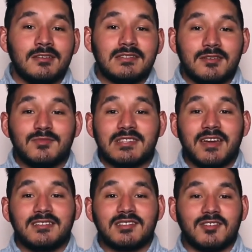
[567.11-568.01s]
Sims
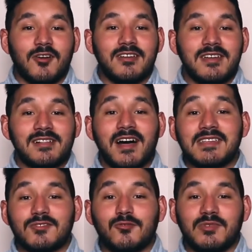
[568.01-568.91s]
had his start in
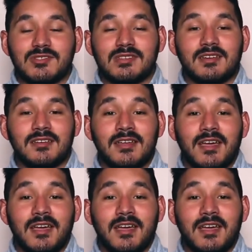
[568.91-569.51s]
classical music,